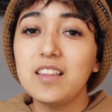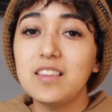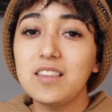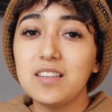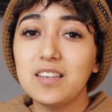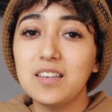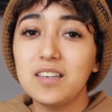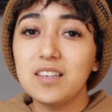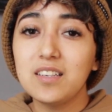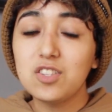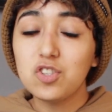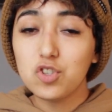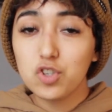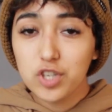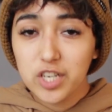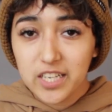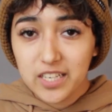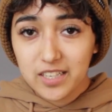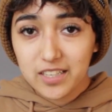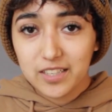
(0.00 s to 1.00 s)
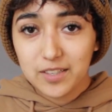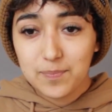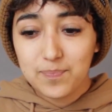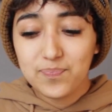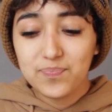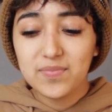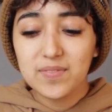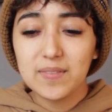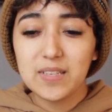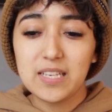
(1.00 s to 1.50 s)
the trick,
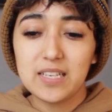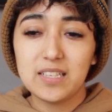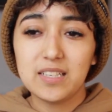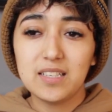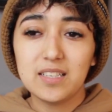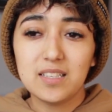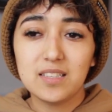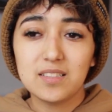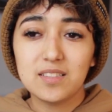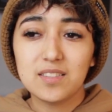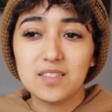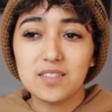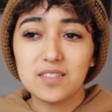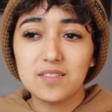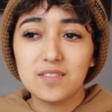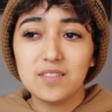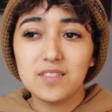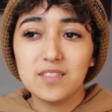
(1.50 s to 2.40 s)
because